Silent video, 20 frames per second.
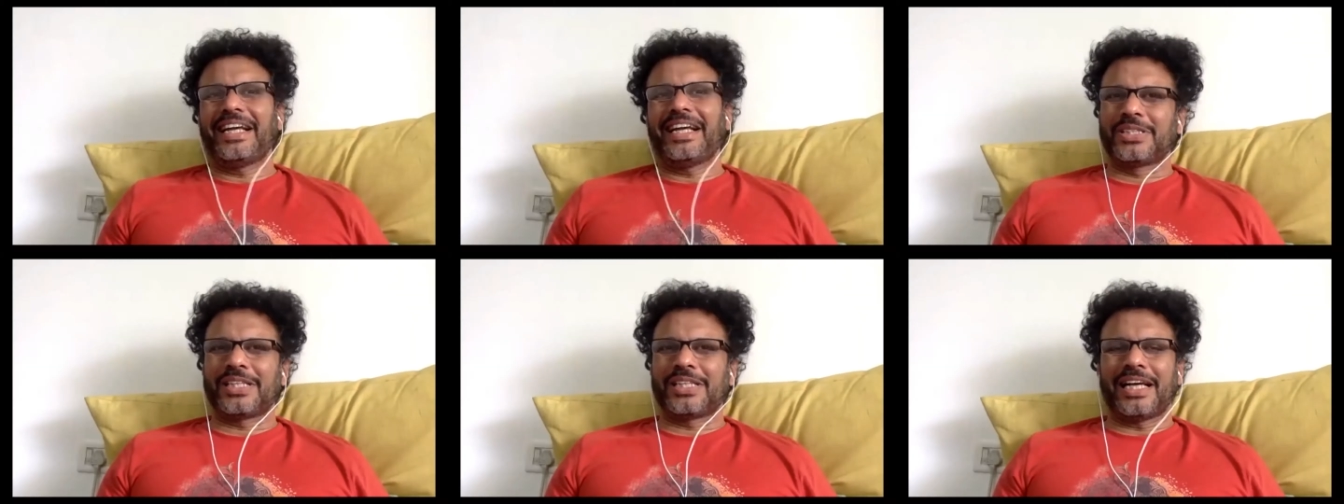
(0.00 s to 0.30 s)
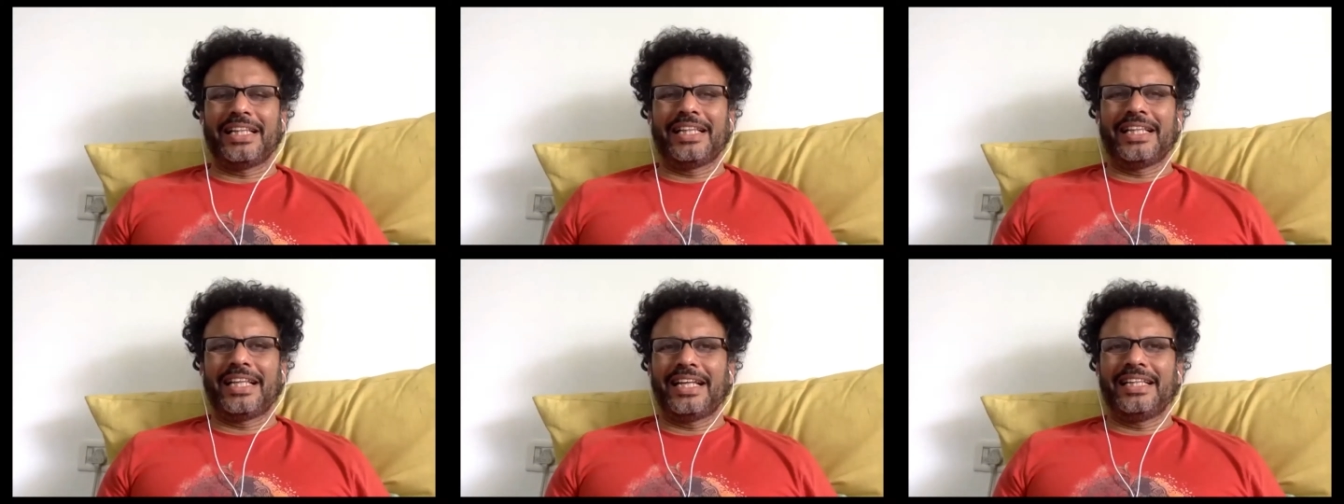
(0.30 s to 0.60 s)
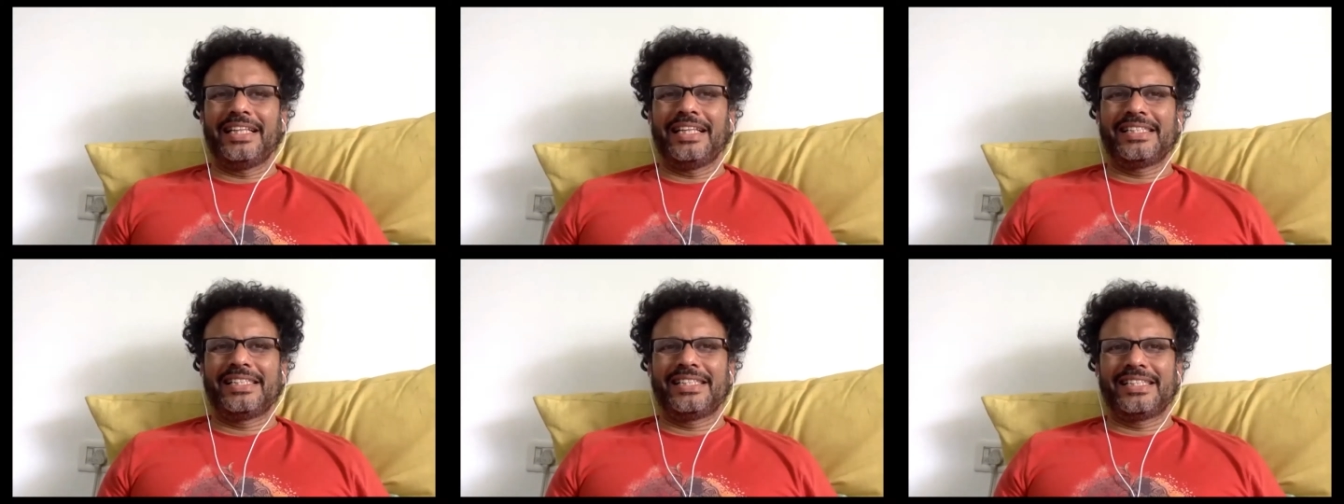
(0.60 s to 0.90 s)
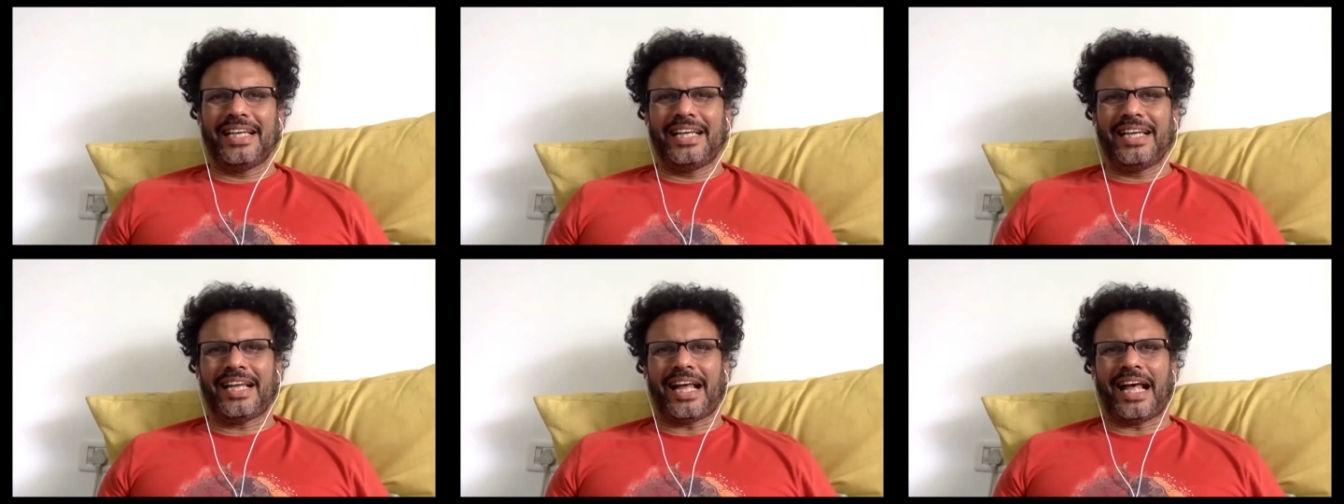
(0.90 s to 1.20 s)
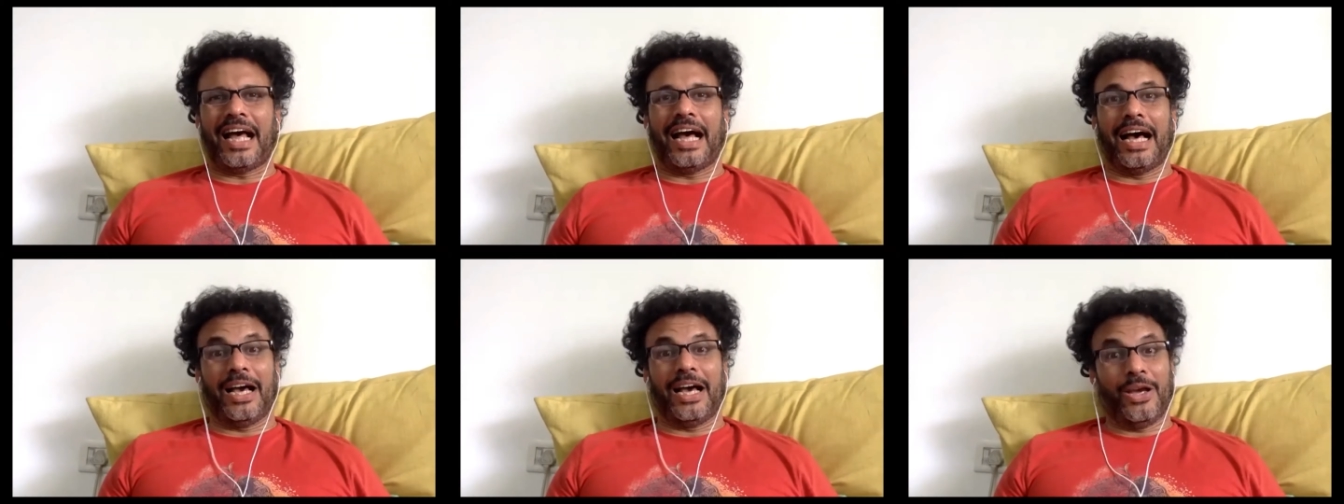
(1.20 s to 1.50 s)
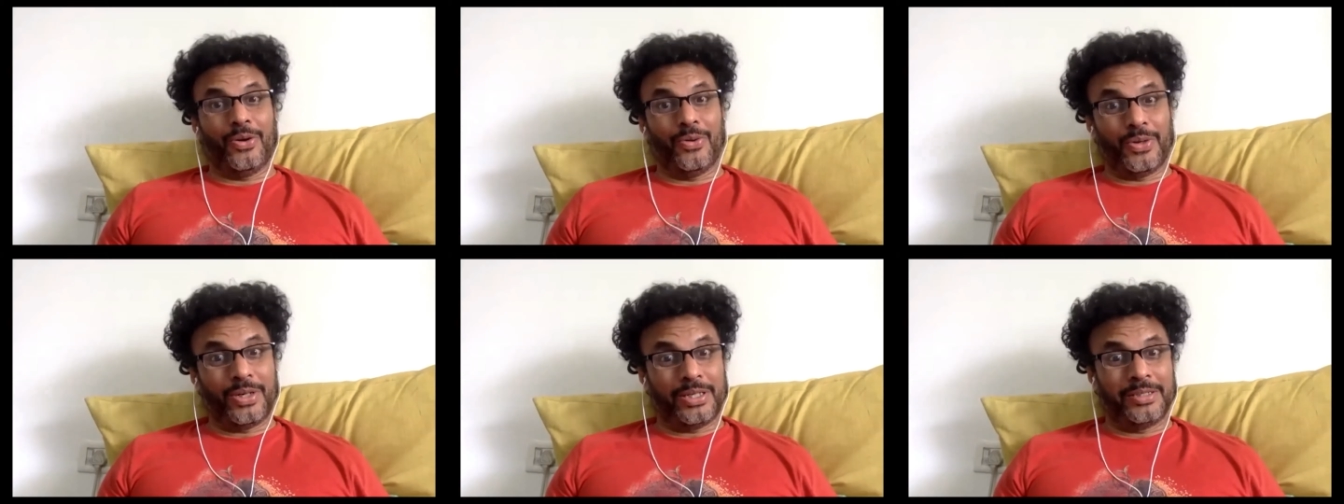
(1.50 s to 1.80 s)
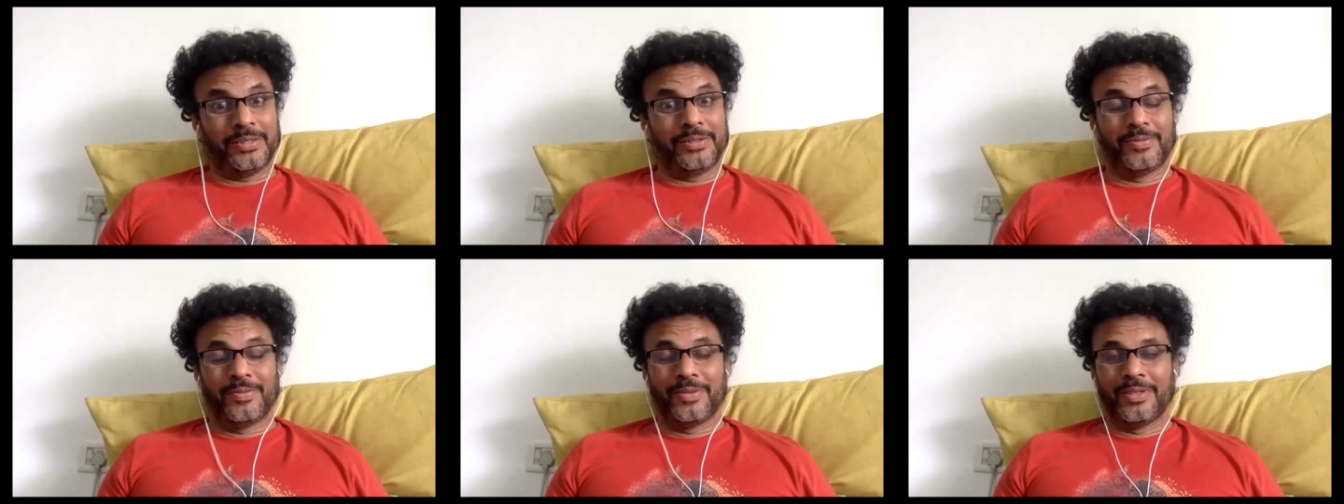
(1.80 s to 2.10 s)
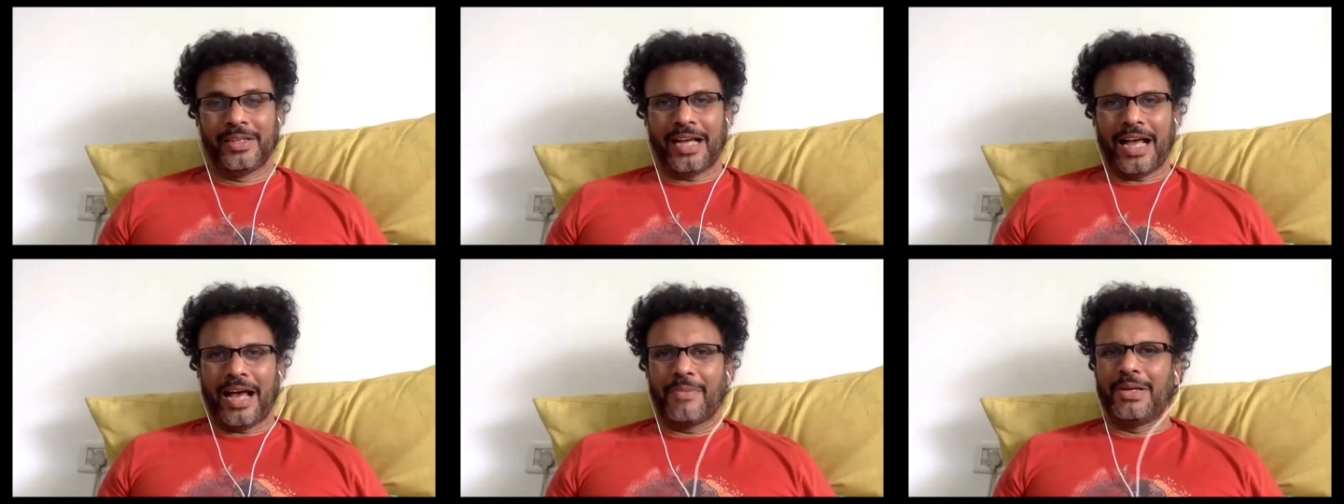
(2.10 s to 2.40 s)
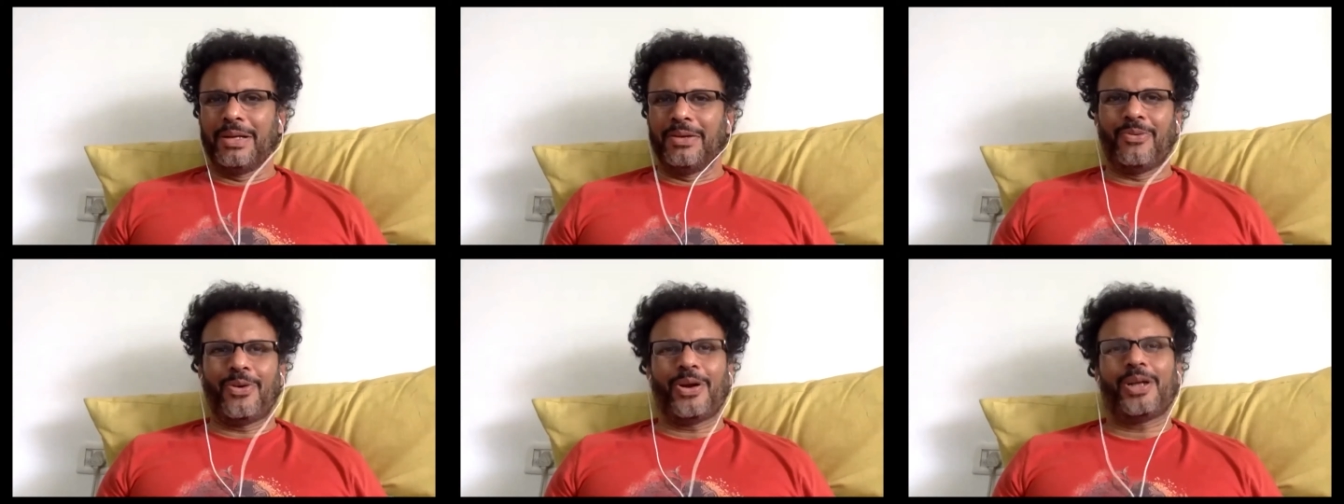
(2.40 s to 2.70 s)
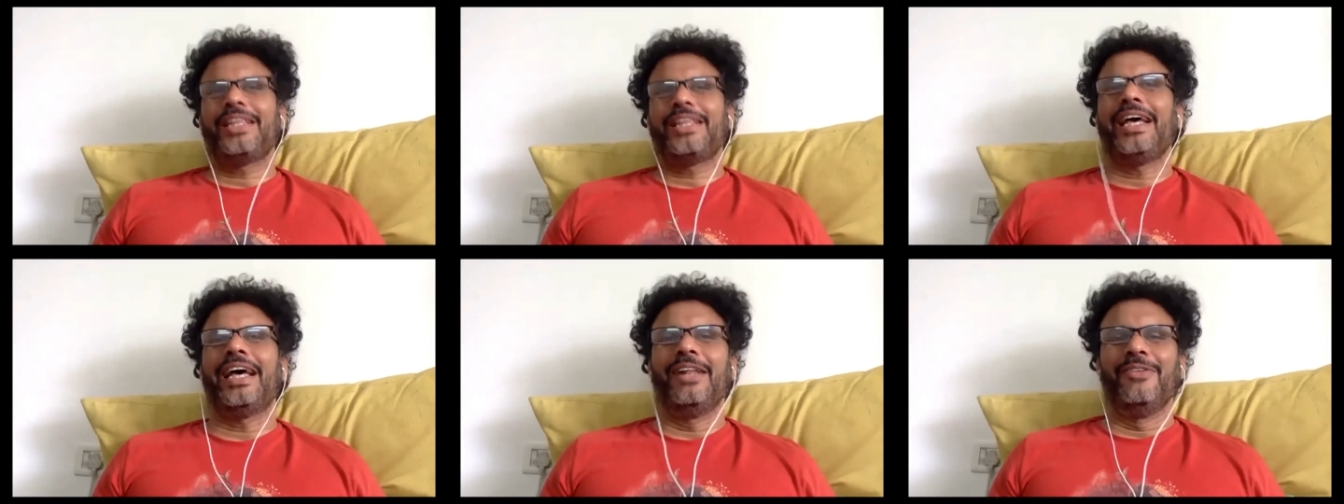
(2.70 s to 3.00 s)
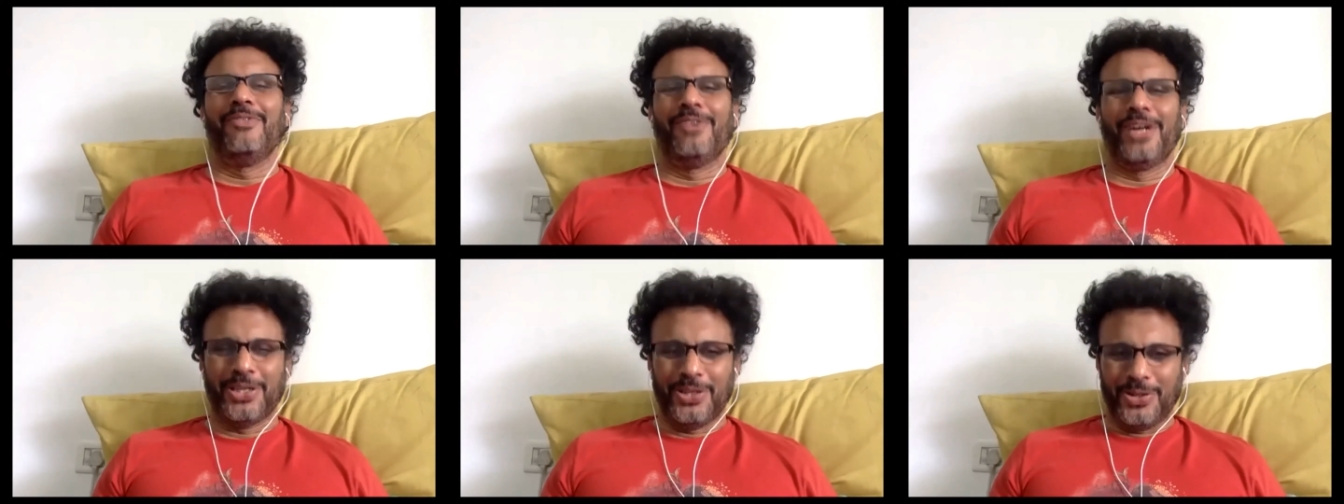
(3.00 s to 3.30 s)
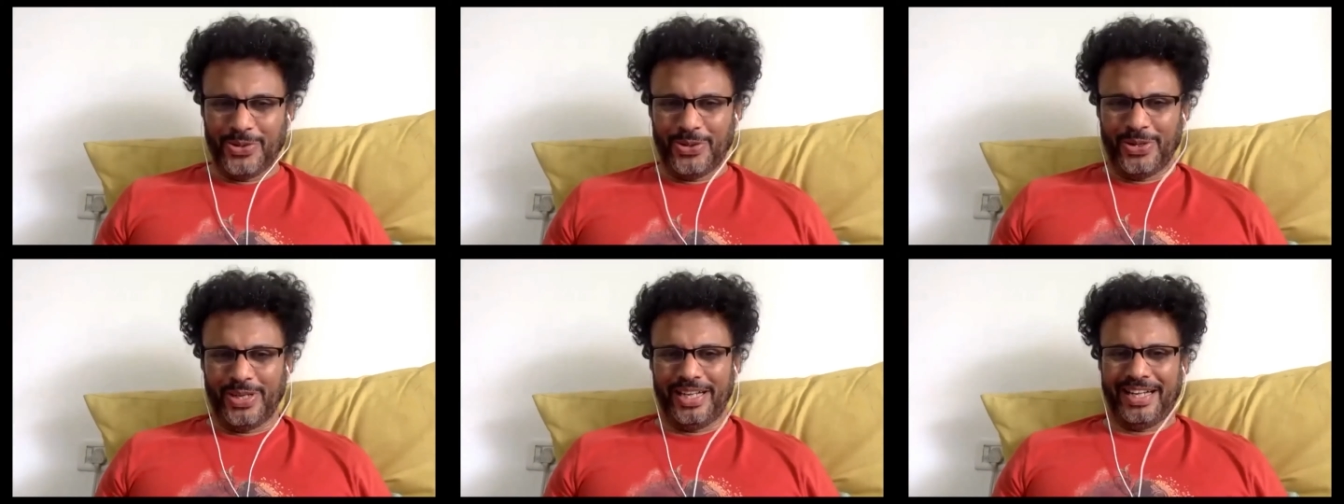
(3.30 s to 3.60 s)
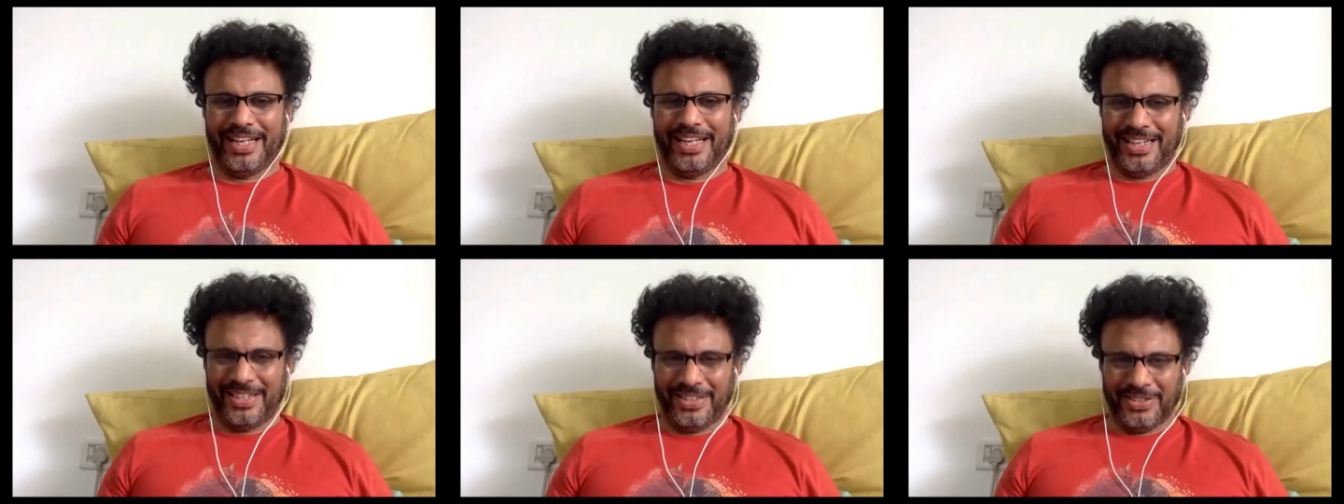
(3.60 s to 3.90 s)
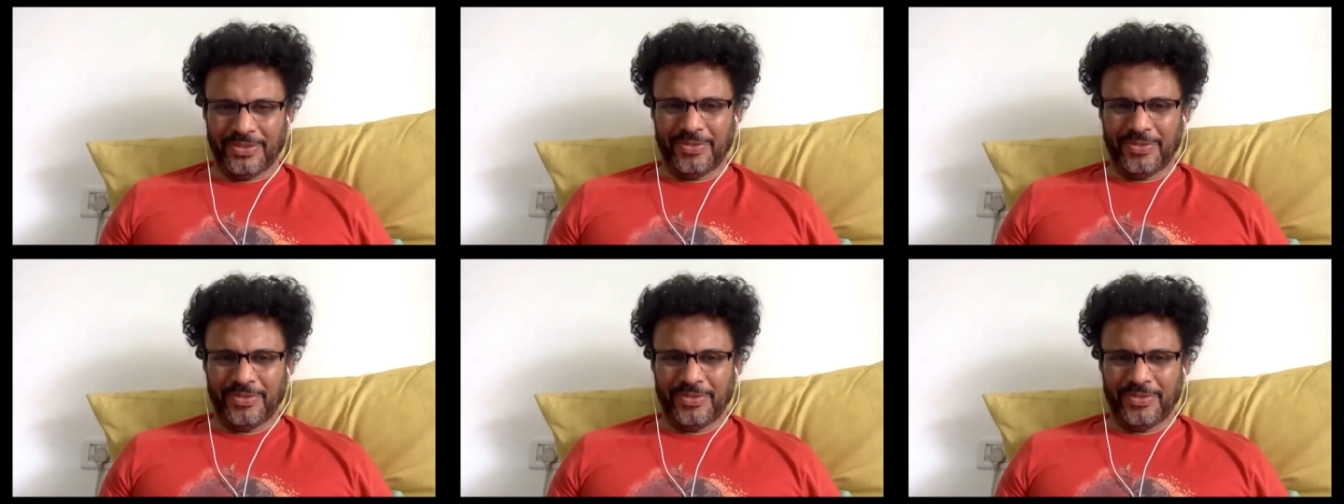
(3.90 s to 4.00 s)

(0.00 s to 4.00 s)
and then they say, Iowa? I mean, what the hell were you doing there?